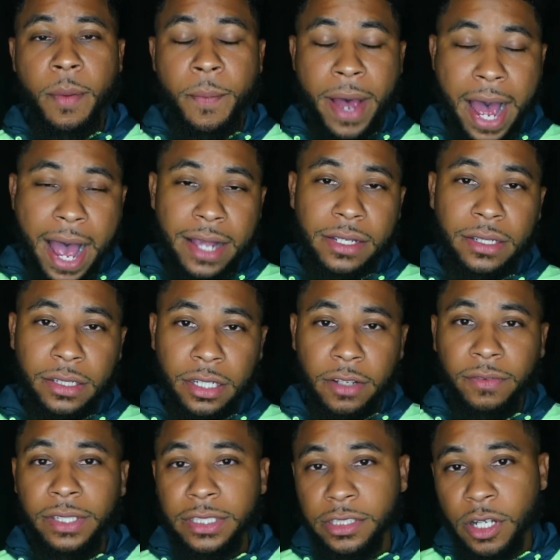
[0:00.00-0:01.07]

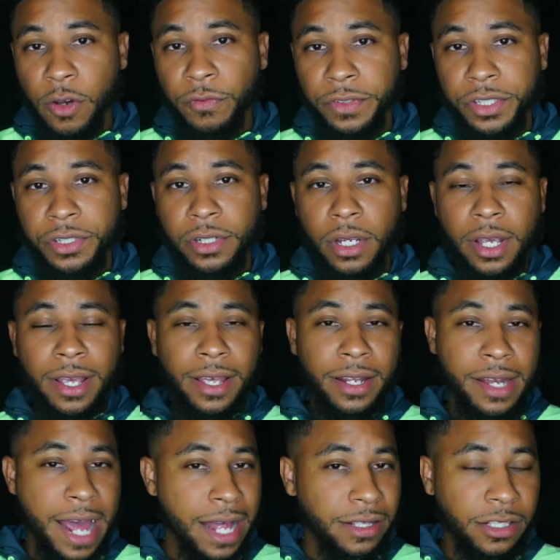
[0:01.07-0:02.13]
Positively selfish.
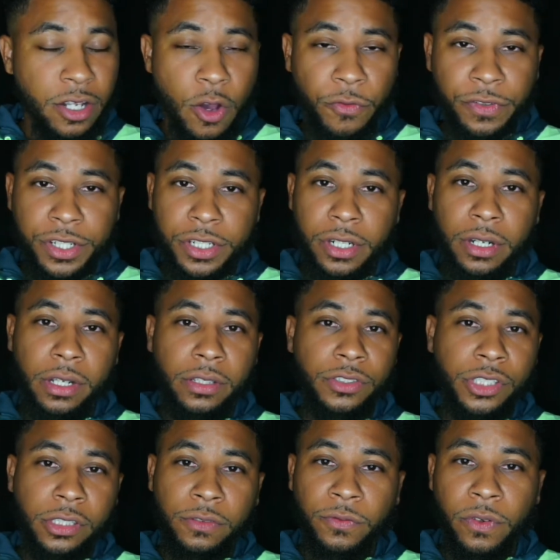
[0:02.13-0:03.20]
Not selfish
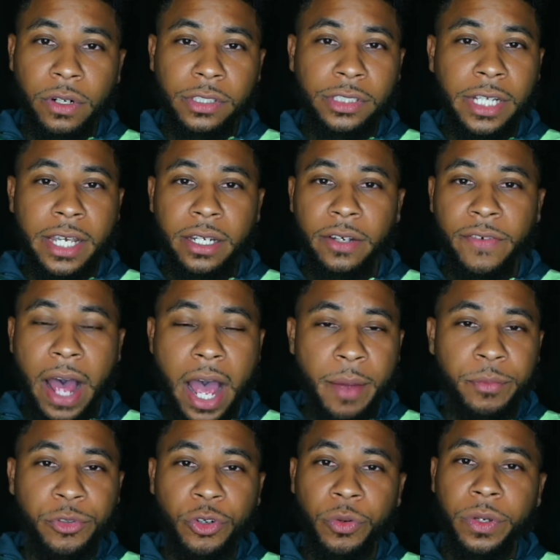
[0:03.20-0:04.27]
just for the sake of
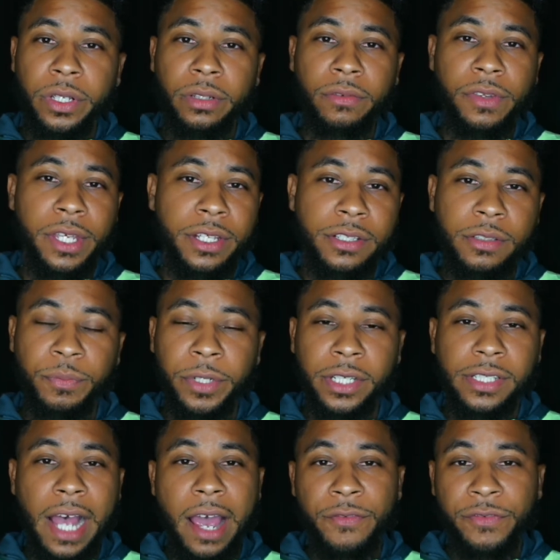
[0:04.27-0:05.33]
I'm doing this
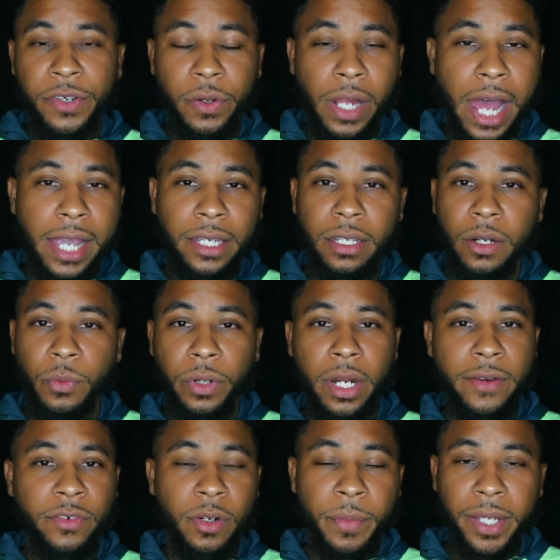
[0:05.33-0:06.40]
because I feel like it or
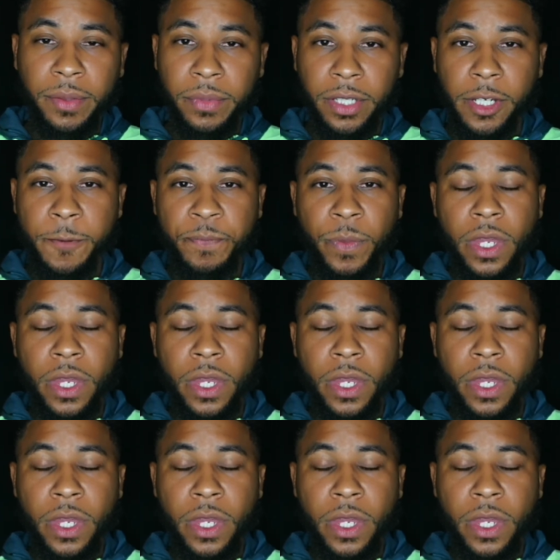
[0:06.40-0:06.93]
whatever it may be.